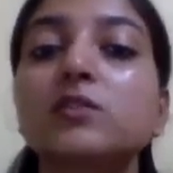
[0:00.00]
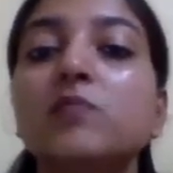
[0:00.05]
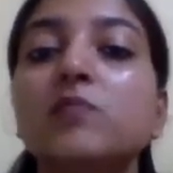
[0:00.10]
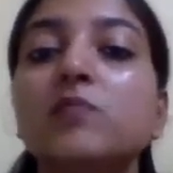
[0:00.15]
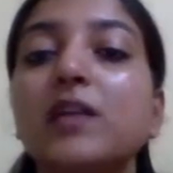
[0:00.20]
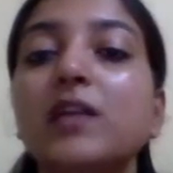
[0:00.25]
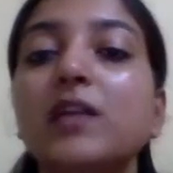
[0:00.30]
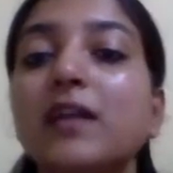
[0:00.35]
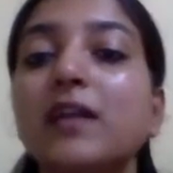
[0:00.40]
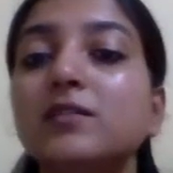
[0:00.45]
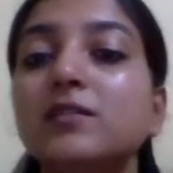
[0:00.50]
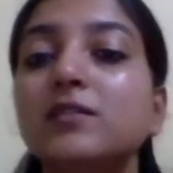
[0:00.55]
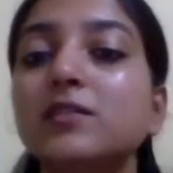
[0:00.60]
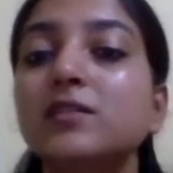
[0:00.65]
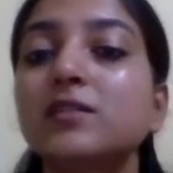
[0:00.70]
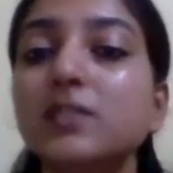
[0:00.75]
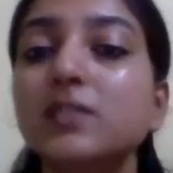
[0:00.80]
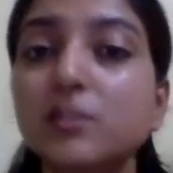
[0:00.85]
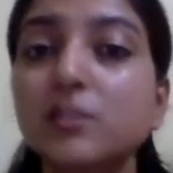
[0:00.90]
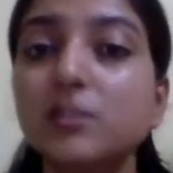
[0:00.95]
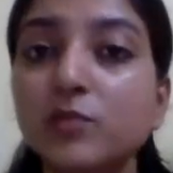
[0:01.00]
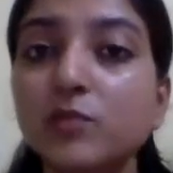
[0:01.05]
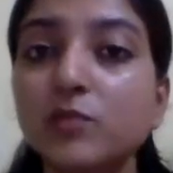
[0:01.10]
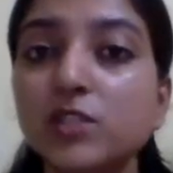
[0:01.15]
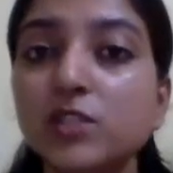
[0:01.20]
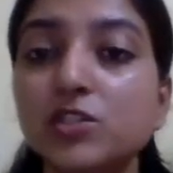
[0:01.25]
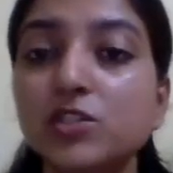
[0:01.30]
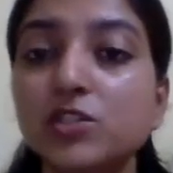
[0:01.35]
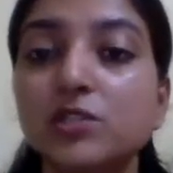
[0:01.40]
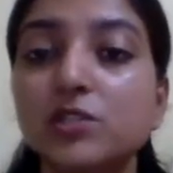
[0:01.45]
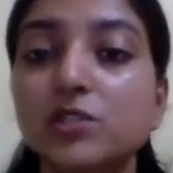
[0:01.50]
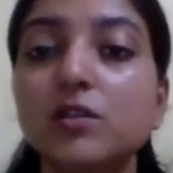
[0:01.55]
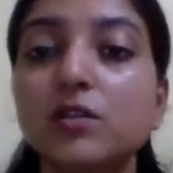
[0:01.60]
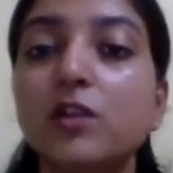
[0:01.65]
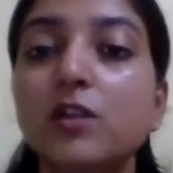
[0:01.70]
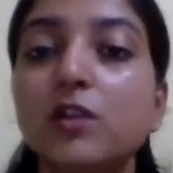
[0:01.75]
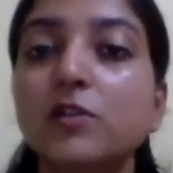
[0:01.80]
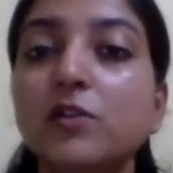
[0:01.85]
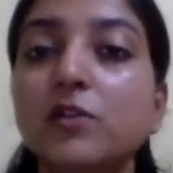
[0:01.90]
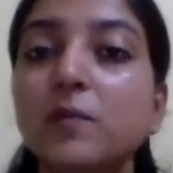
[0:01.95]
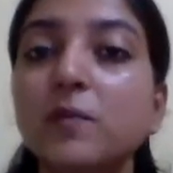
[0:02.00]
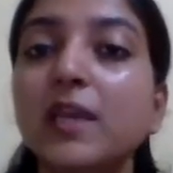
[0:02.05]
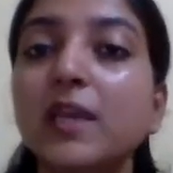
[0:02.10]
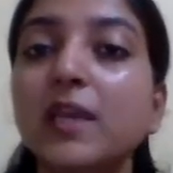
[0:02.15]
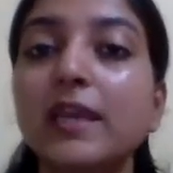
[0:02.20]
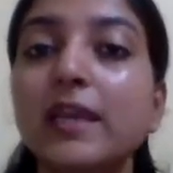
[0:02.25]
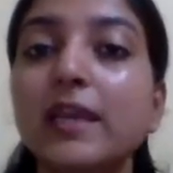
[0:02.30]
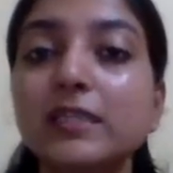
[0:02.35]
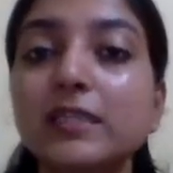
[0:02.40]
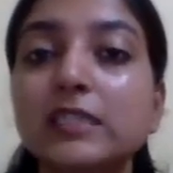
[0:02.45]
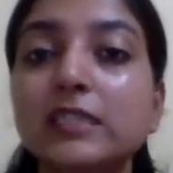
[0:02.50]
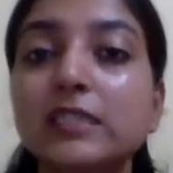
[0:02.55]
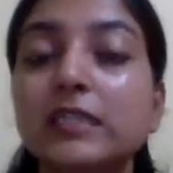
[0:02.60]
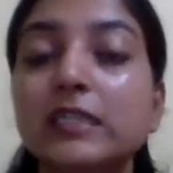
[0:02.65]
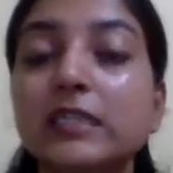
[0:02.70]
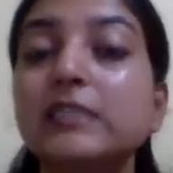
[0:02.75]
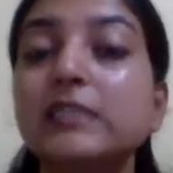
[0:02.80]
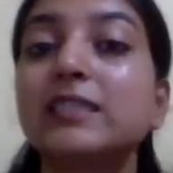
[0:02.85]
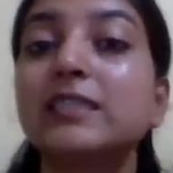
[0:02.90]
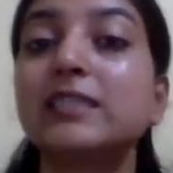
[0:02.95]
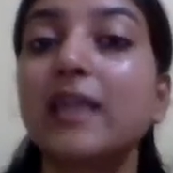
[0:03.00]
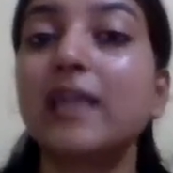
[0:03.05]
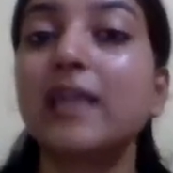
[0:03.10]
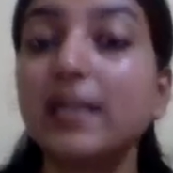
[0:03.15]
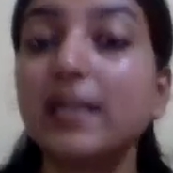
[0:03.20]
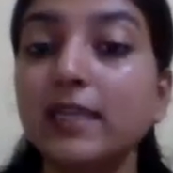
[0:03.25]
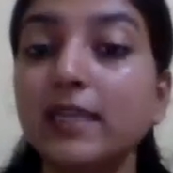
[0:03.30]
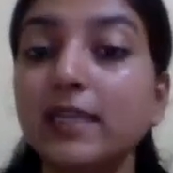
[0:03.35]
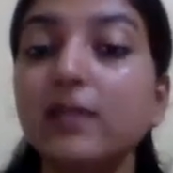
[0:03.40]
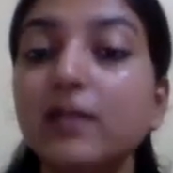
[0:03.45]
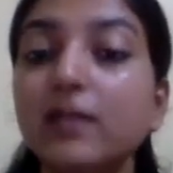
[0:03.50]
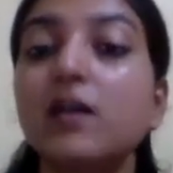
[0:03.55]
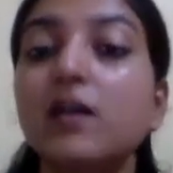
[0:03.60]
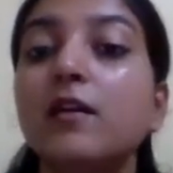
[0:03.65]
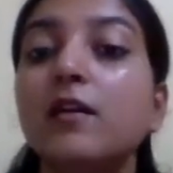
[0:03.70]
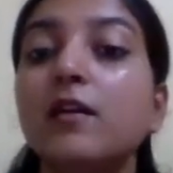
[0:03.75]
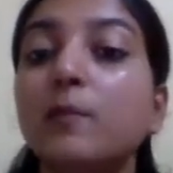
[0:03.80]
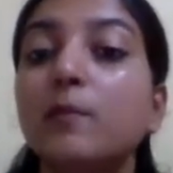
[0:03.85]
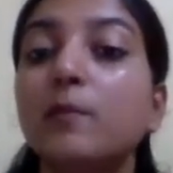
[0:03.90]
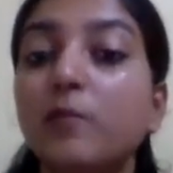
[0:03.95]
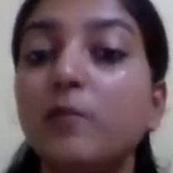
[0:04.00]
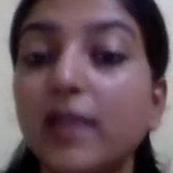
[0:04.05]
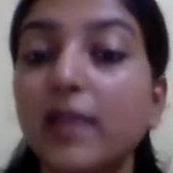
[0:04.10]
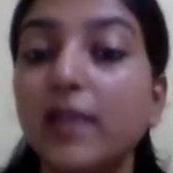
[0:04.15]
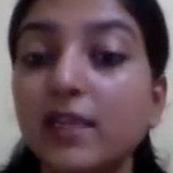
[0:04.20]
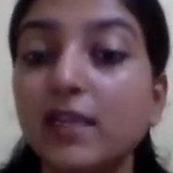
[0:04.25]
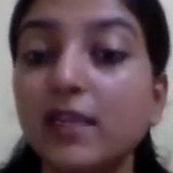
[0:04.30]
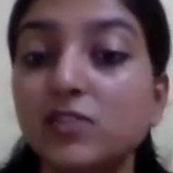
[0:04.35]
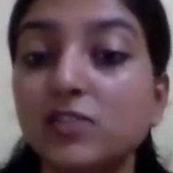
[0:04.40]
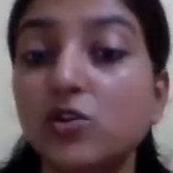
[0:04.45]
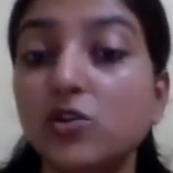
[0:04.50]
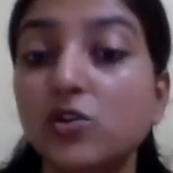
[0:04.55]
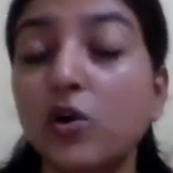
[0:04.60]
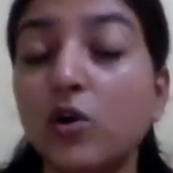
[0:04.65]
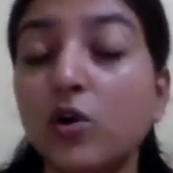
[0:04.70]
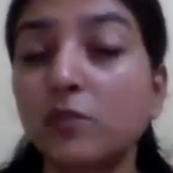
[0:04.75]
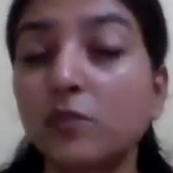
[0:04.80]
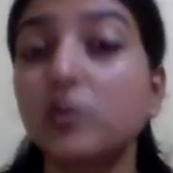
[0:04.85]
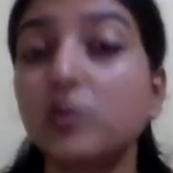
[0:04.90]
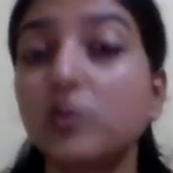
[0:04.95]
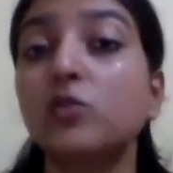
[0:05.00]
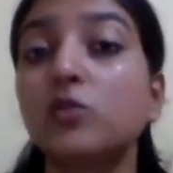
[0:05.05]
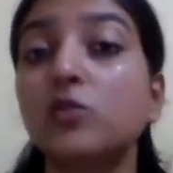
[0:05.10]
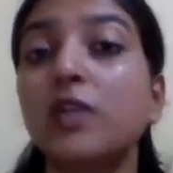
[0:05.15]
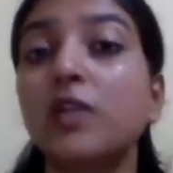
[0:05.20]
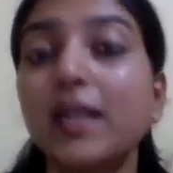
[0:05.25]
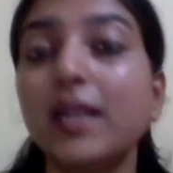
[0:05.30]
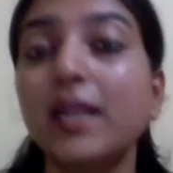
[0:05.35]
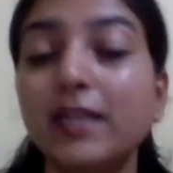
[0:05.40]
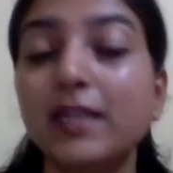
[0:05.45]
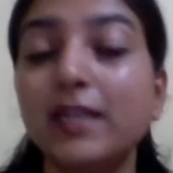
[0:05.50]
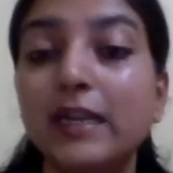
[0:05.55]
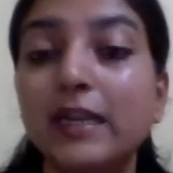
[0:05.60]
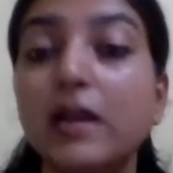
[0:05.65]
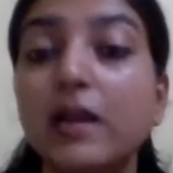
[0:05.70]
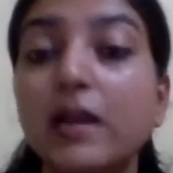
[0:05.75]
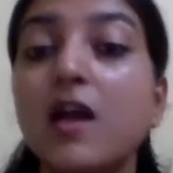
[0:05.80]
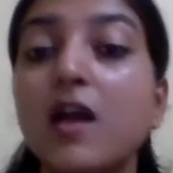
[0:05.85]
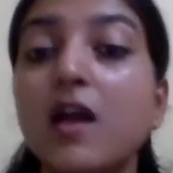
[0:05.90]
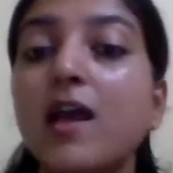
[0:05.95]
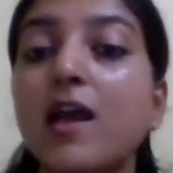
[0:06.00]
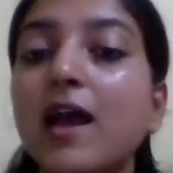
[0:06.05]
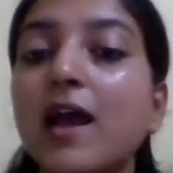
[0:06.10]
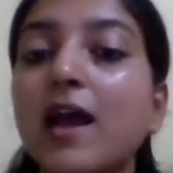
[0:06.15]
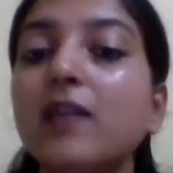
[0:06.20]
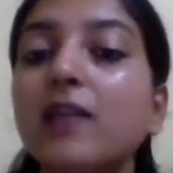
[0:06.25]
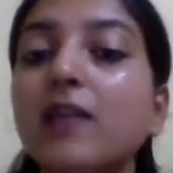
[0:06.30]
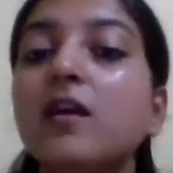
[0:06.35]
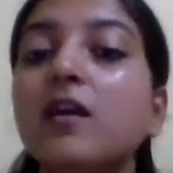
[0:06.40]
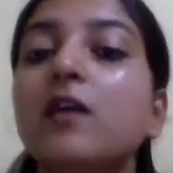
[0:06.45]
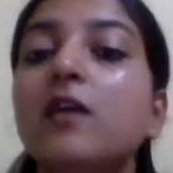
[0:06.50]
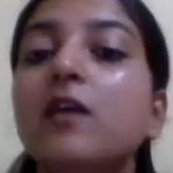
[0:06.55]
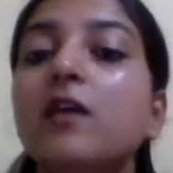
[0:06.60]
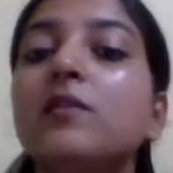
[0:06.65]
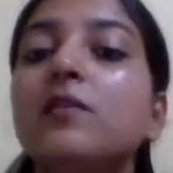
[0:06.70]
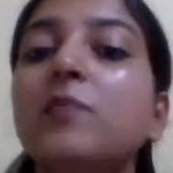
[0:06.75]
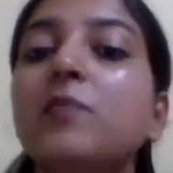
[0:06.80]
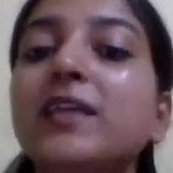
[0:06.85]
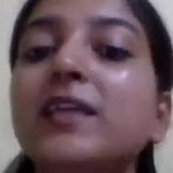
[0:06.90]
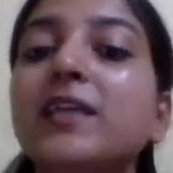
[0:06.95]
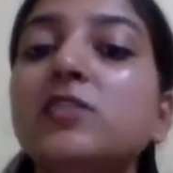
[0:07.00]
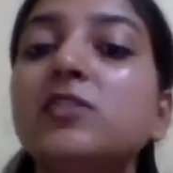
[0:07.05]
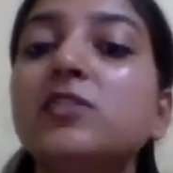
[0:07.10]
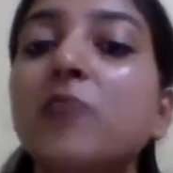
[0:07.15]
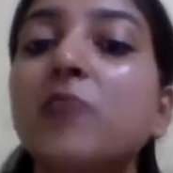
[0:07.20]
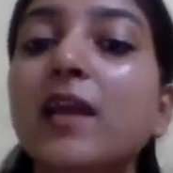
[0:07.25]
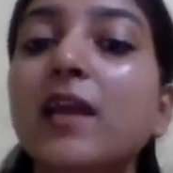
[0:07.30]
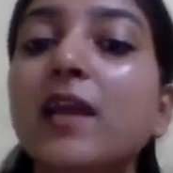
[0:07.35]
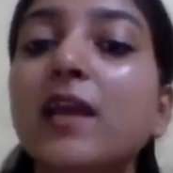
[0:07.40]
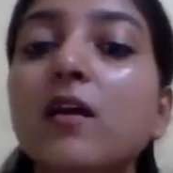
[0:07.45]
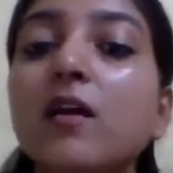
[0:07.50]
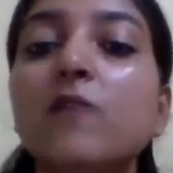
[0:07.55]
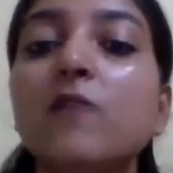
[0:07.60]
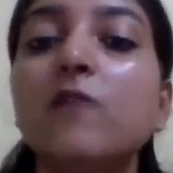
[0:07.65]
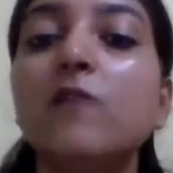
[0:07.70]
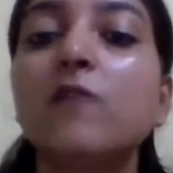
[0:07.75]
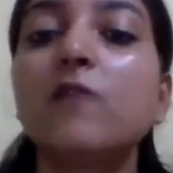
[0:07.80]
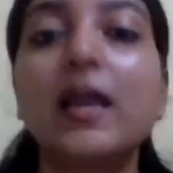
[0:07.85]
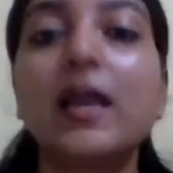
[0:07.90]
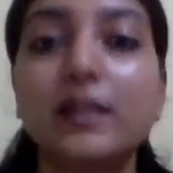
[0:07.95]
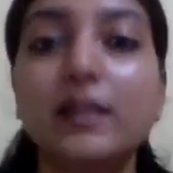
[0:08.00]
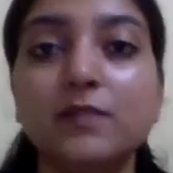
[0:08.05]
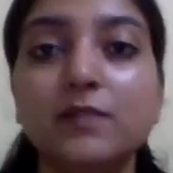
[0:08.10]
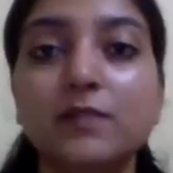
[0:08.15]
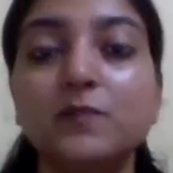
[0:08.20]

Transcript: But at the 6th position, the glutamic acid is getting replaced or mutated and replaced by valine.